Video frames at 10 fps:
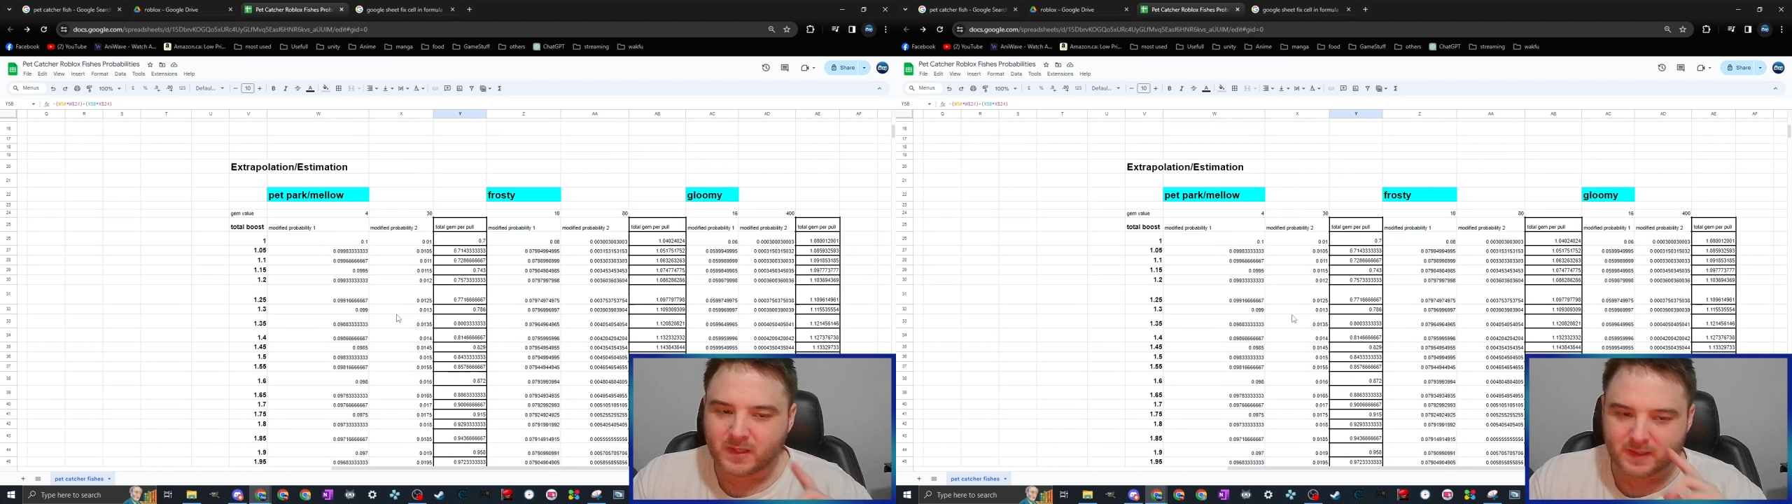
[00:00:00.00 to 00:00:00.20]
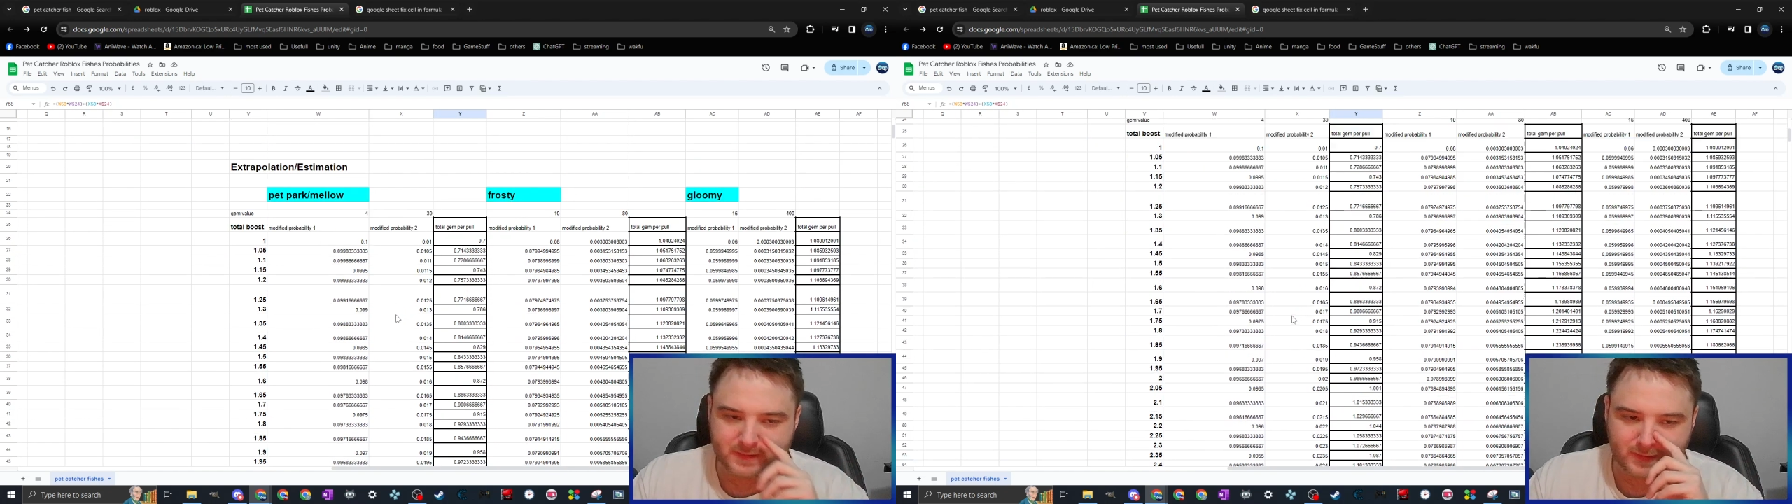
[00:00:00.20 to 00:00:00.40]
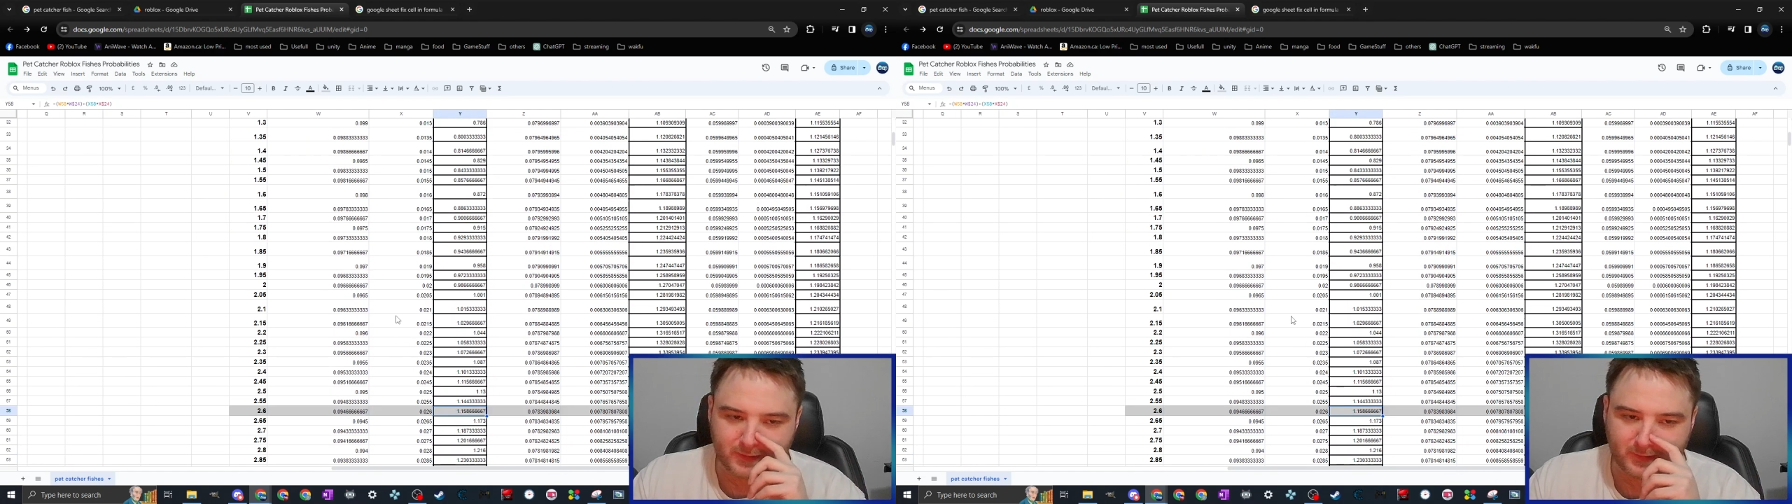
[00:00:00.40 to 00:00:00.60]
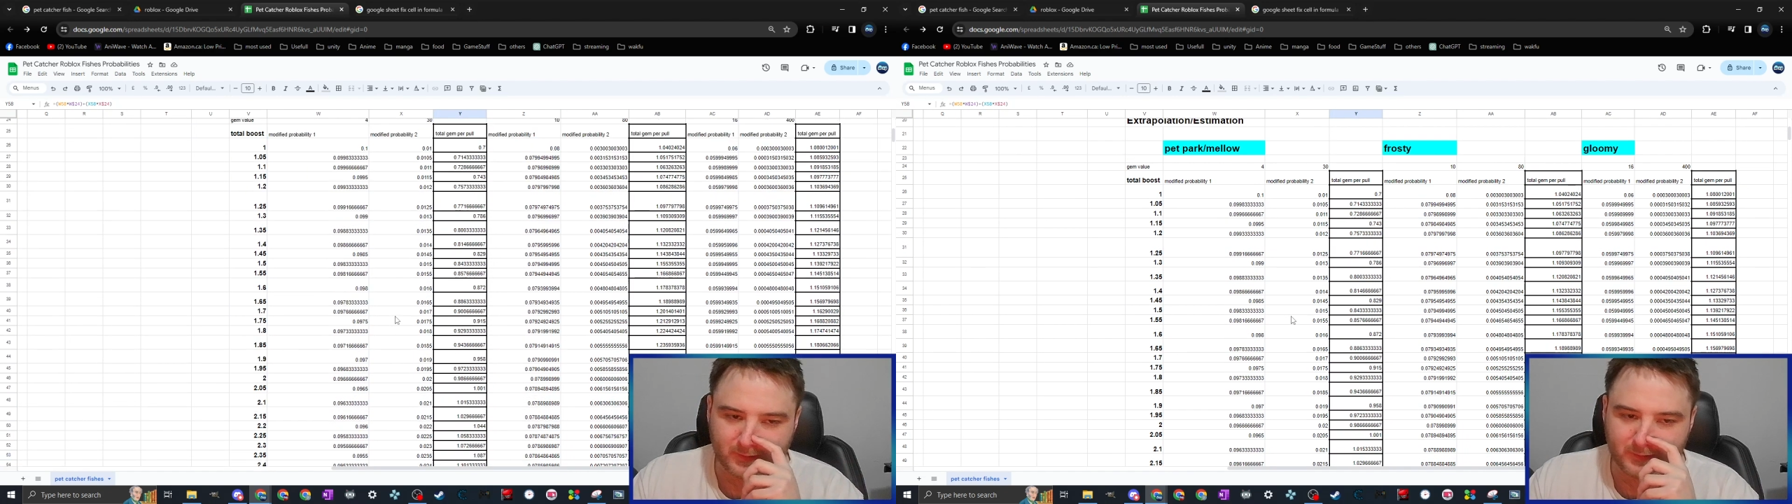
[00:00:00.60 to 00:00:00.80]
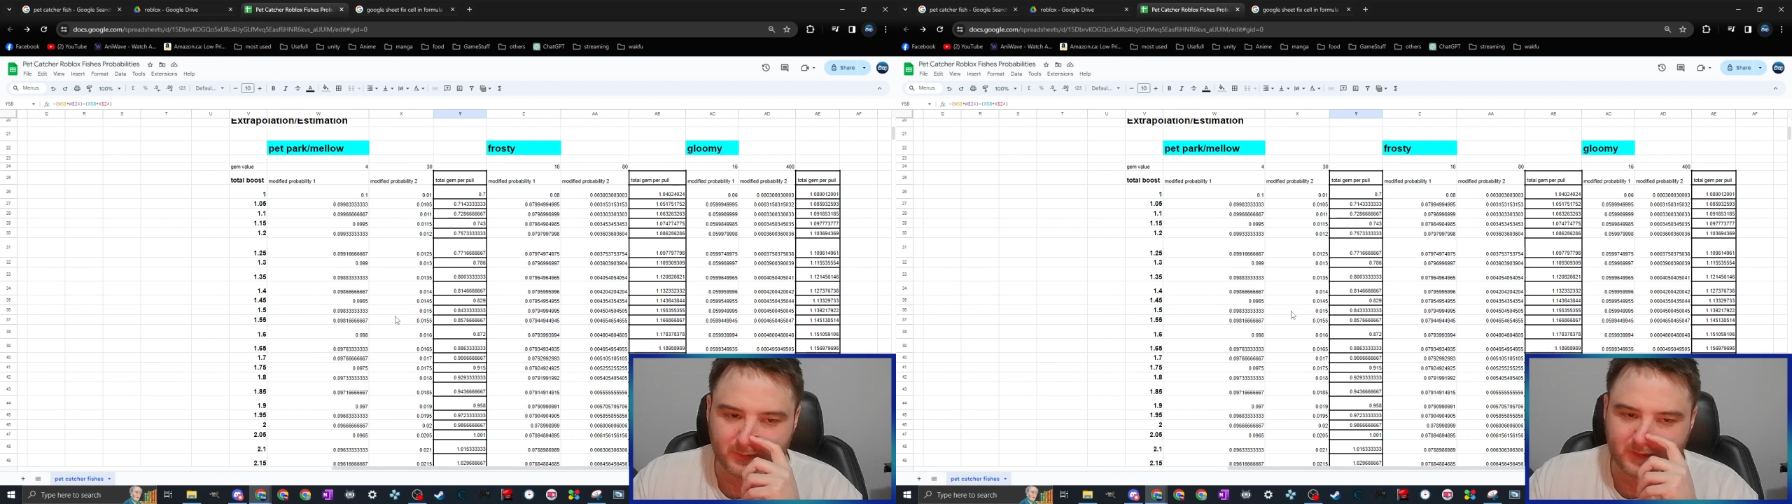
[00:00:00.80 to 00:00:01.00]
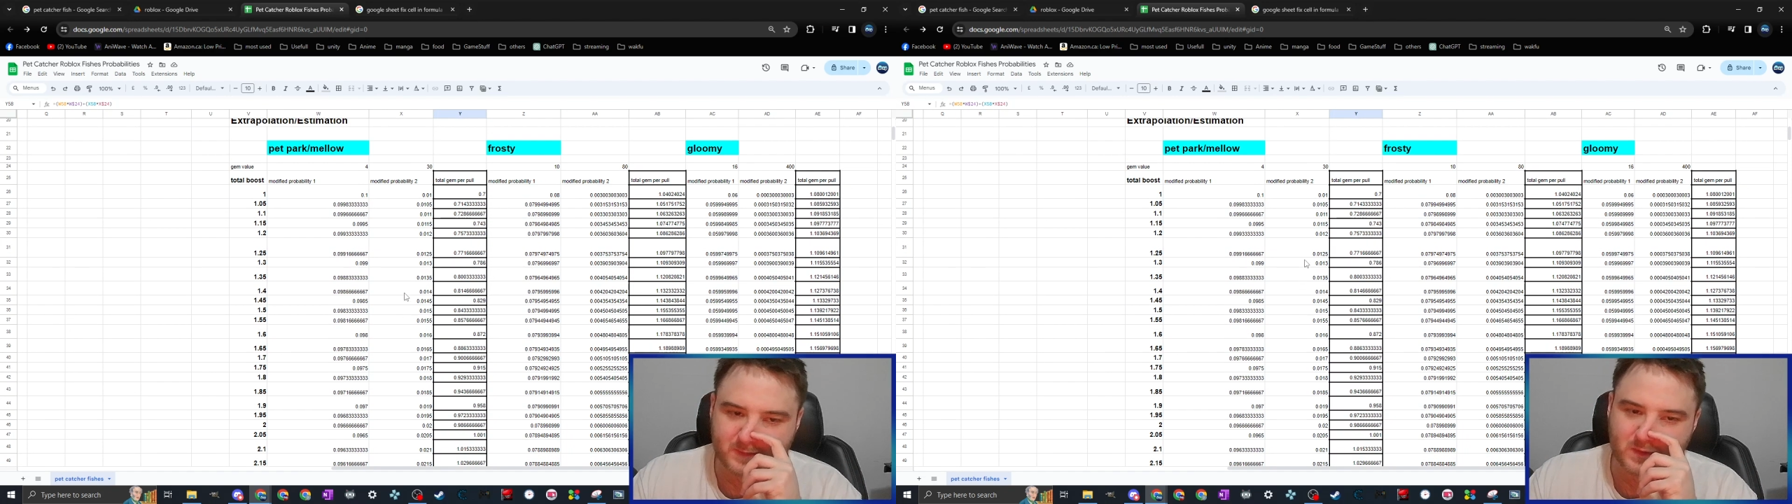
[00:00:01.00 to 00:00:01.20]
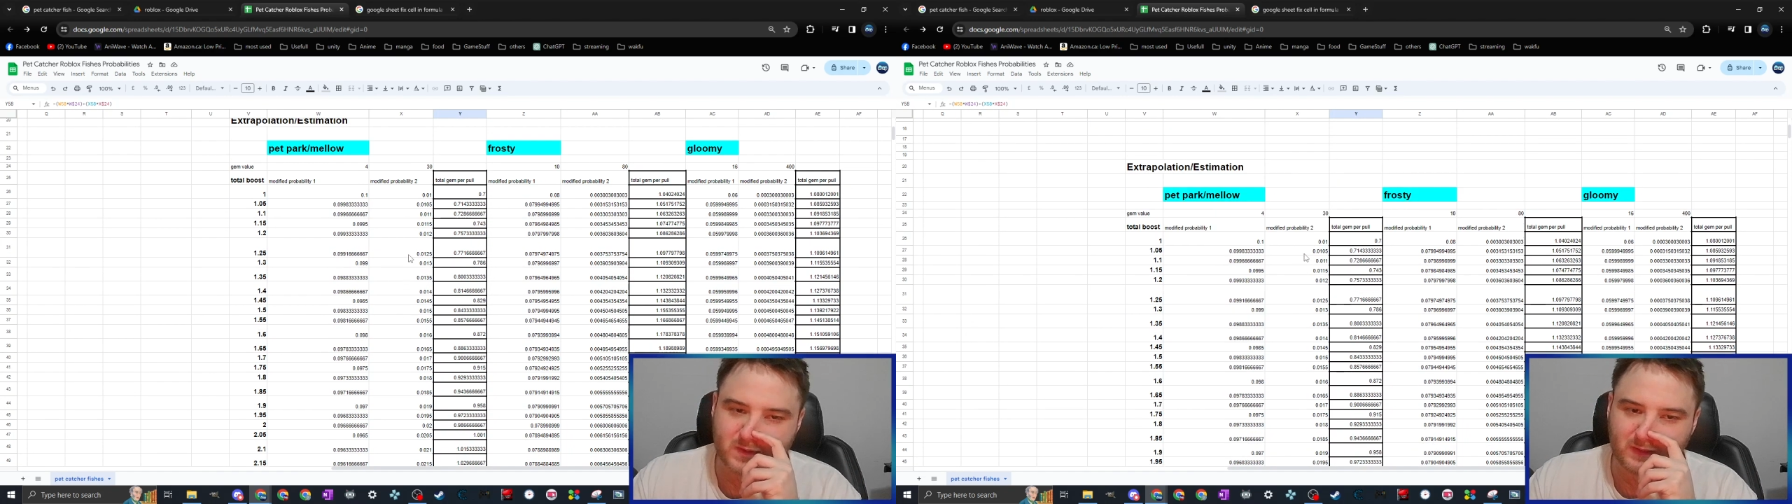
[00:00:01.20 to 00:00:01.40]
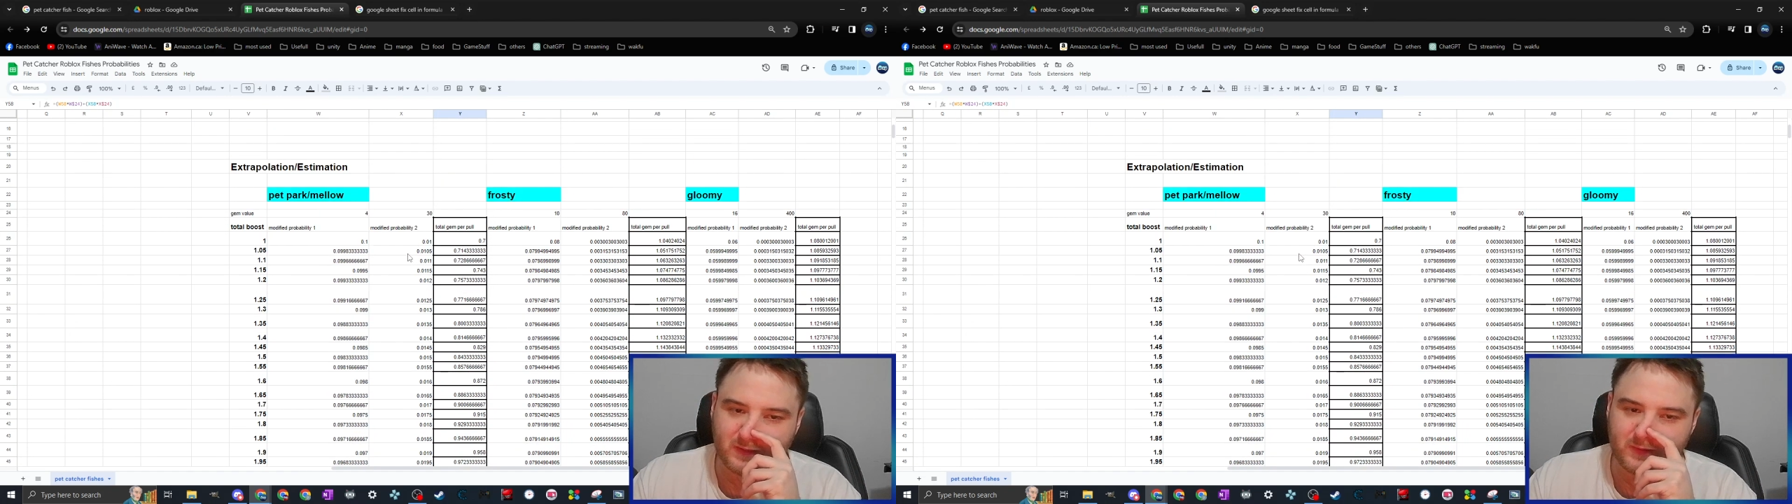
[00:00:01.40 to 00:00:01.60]
is
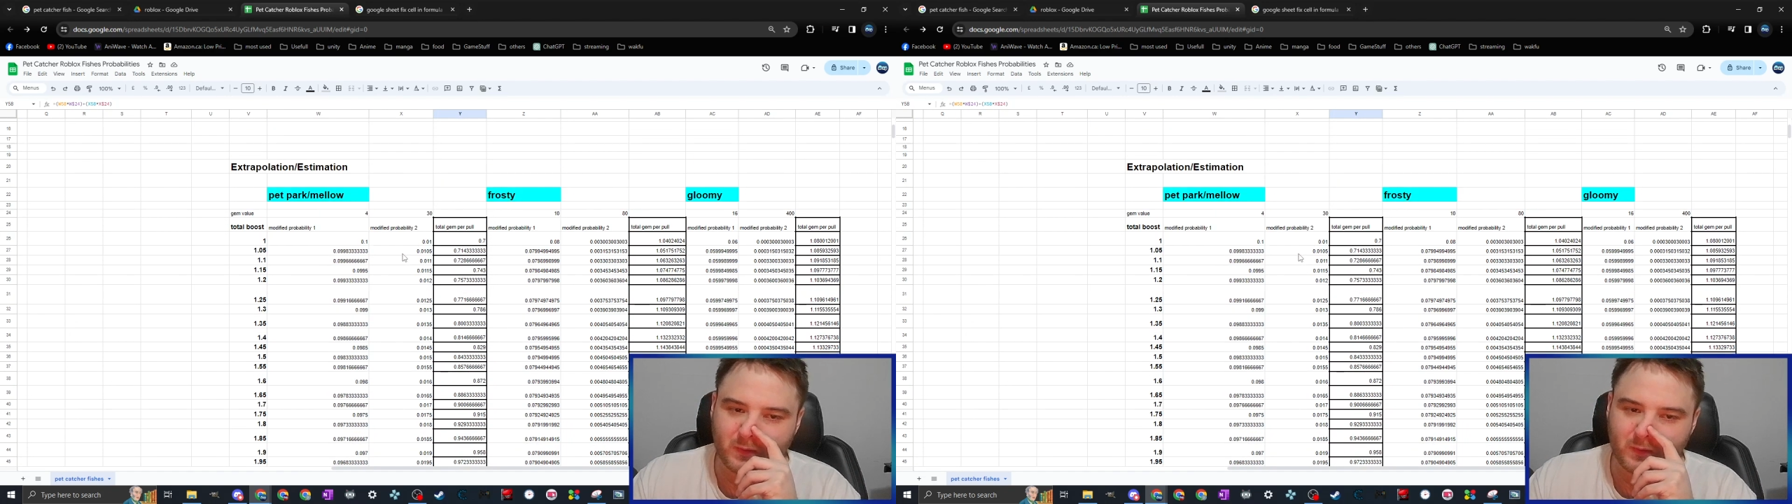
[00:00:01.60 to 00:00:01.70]
especially the